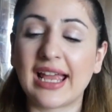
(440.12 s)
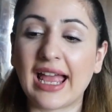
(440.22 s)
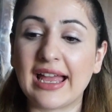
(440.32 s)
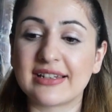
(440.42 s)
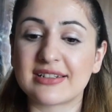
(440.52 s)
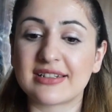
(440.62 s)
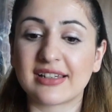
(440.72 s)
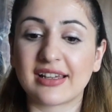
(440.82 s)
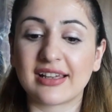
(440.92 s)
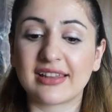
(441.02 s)
And
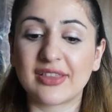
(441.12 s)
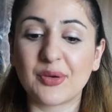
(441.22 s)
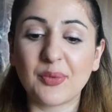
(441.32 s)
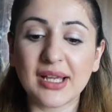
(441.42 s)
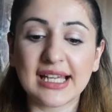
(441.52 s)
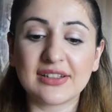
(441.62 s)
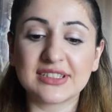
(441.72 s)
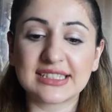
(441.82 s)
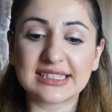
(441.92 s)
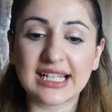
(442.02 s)
the way that
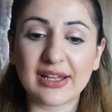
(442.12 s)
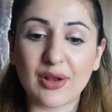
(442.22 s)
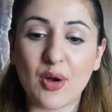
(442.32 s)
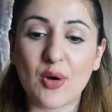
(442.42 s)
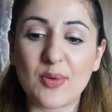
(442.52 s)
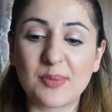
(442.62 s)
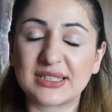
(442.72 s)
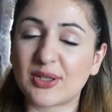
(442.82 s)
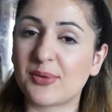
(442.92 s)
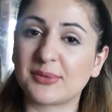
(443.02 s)
we stay at home
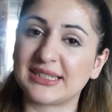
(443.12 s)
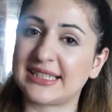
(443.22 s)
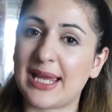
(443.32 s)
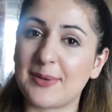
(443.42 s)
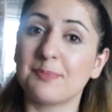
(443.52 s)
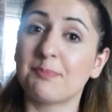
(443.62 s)
is all the same,